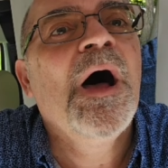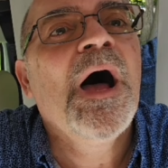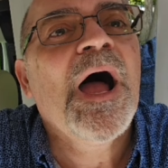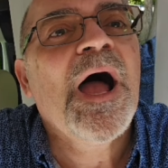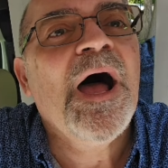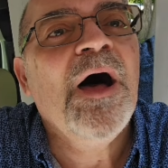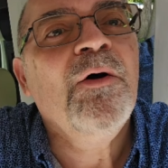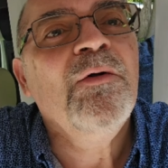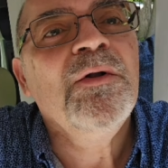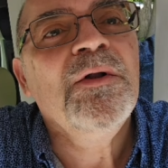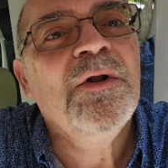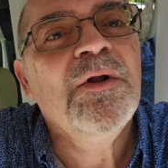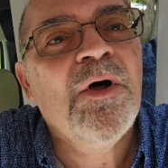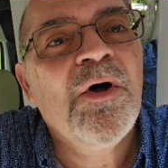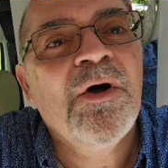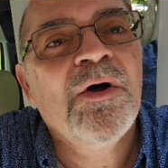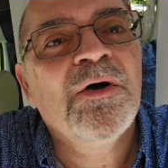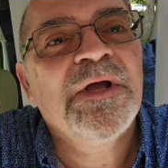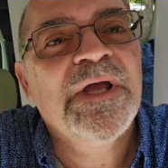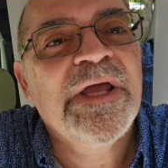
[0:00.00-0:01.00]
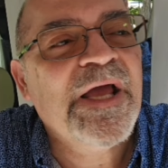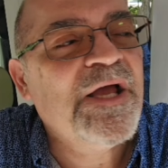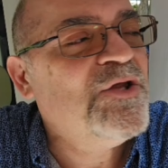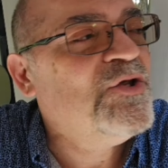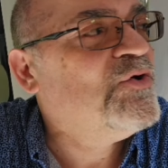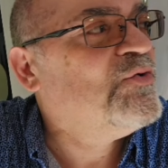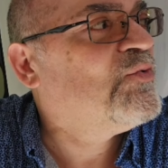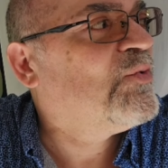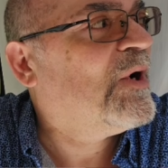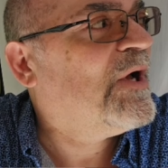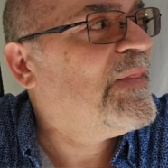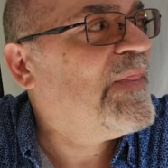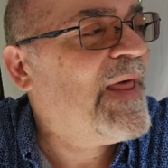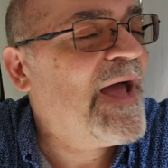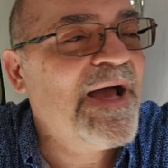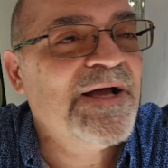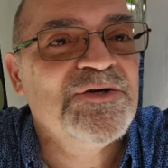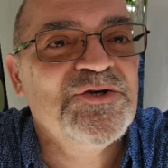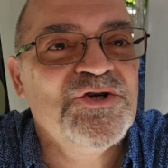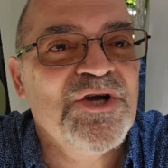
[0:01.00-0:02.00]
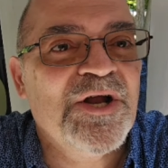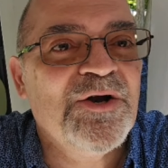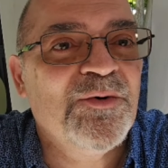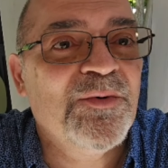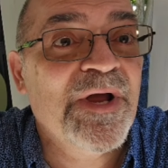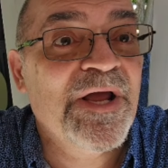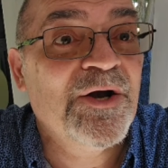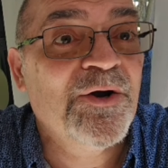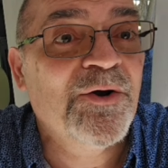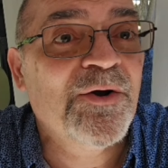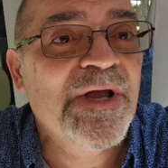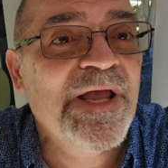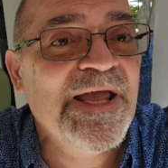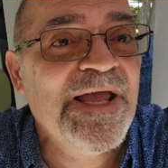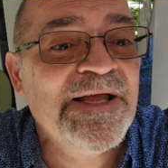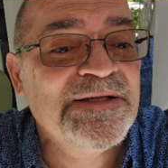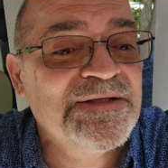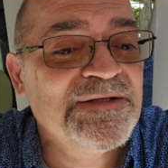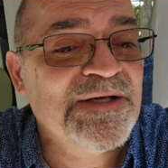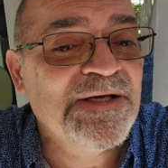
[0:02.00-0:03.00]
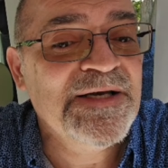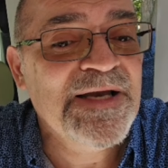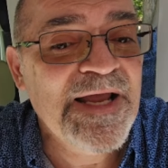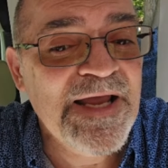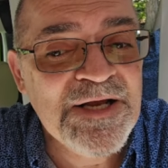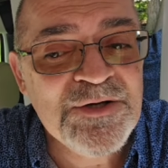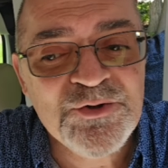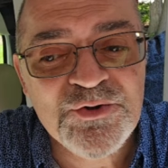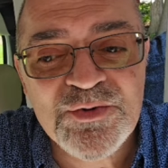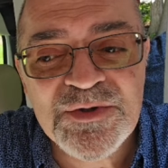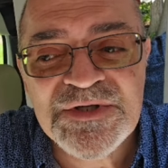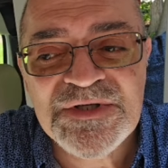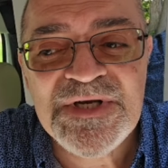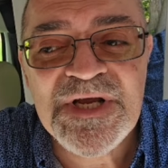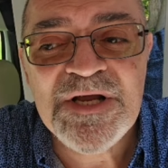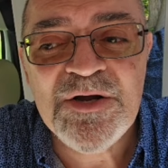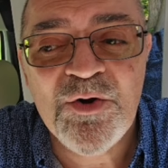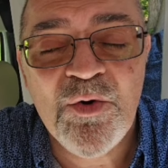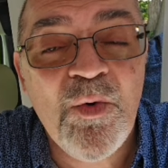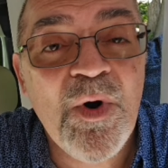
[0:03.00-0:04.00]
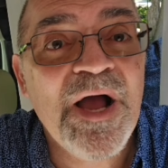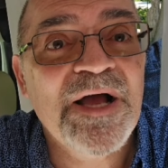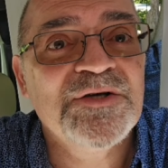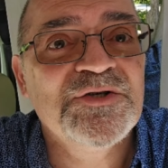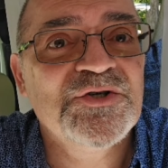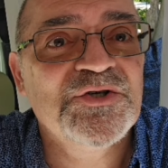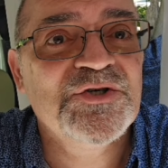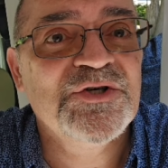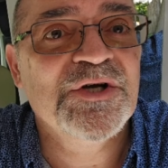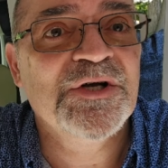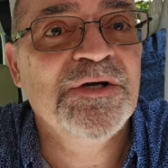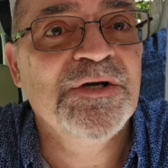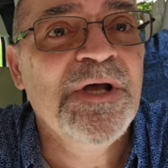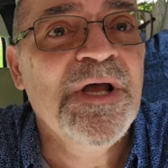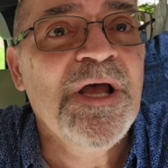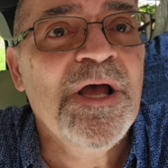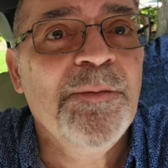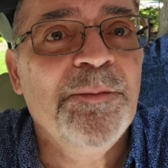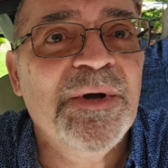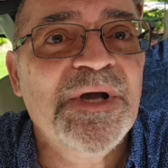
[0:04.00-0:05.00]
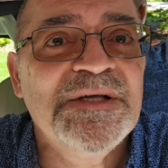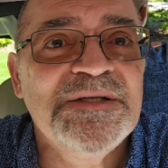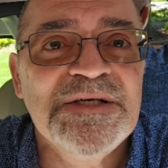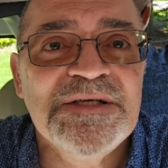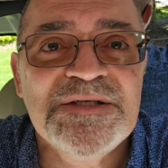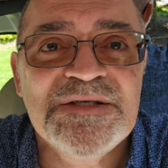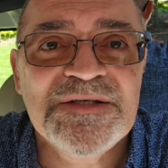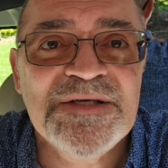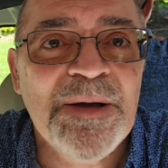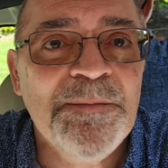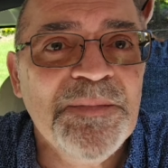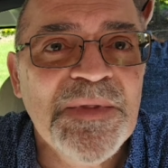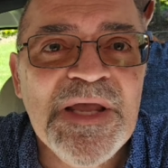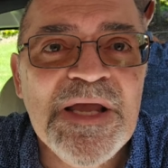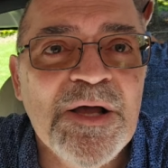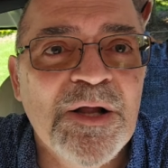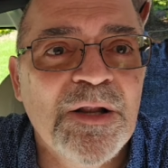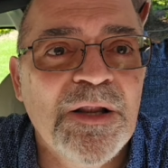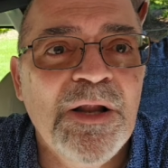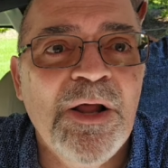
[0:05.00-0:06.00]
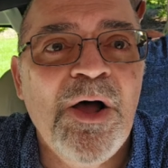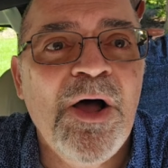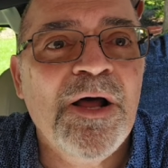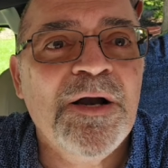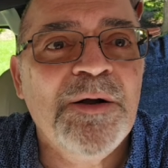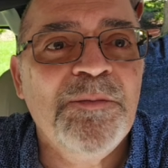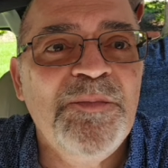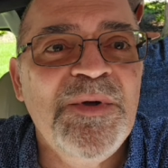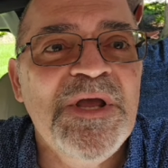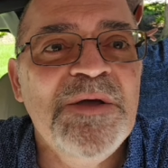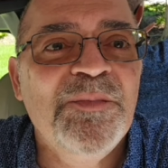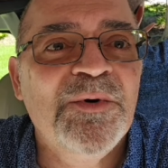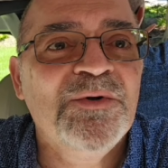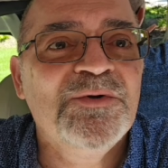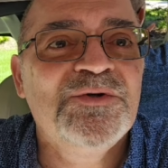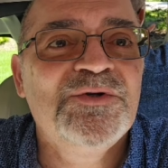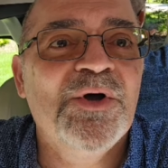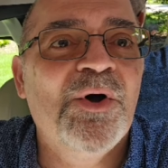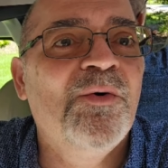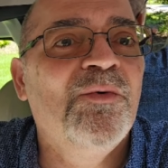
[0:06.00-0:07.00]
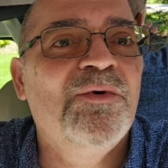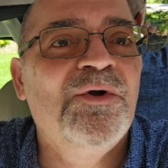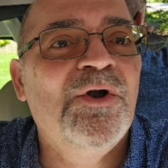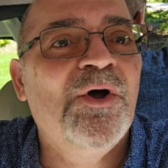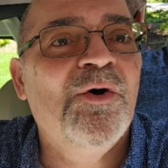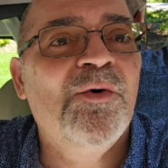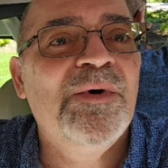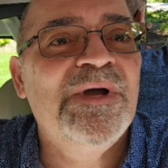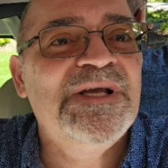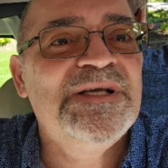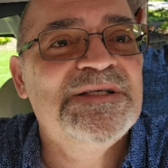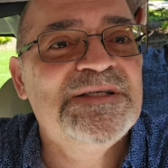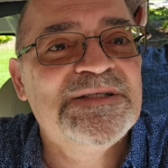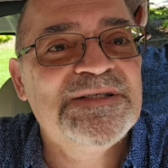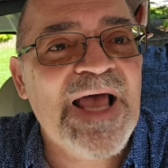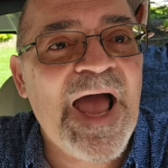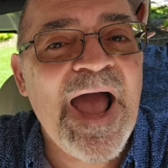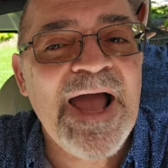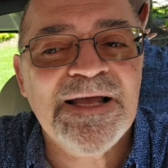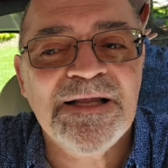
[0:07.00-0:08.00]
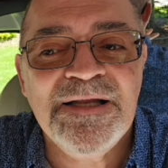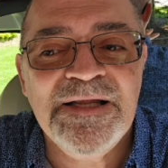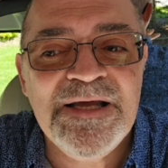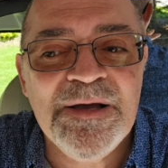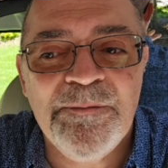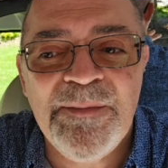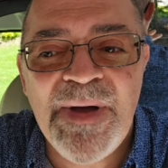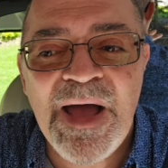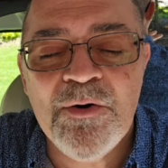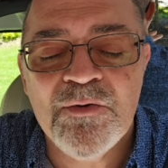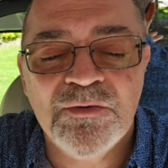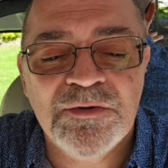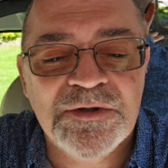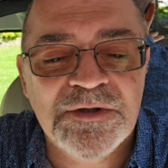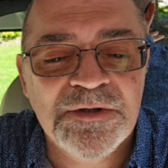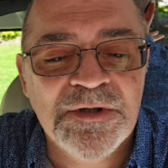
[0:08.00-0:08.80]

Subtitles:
How long can you run that generator? It's an interesting question because it's something a lot of people don't know exactly about